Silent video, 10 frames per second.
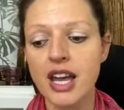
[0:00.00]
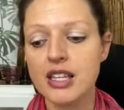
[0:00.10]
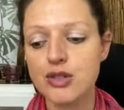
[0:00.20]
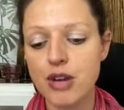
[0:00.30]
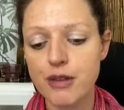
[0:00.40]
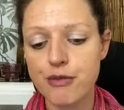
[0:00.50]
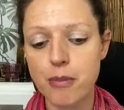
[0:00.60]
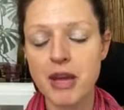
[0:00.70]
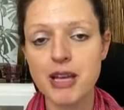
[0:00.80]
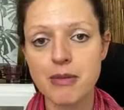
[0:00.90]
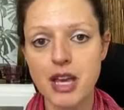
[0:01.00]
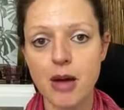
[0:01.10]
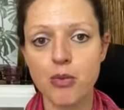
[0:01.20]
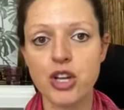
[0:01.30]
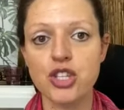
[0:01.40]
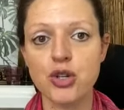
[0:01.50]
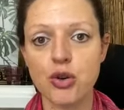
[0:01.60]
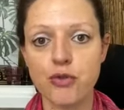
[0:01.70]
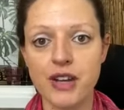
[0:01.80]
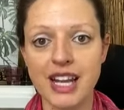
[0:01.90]
It's great for a pick-me-up when
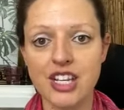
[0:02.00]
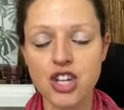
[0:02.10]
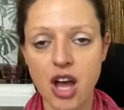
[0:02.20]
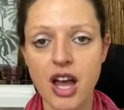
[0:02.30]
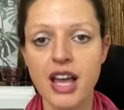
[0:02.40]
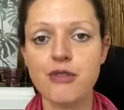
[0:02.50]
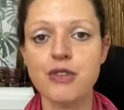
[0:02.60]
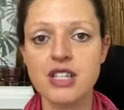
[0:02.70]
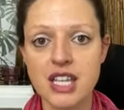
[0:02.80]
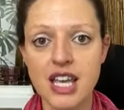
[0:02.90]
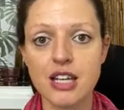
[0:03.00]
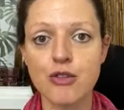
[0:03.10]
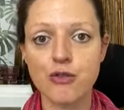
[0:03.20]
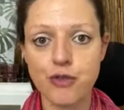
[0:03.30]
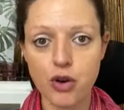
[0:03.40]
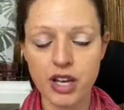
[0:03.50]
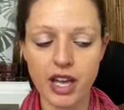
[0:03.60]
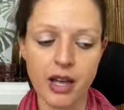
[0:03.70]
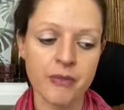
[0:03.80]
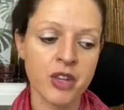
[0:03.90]
you're feeling tired, fatigued, and
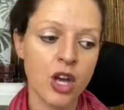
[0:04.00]
foggy.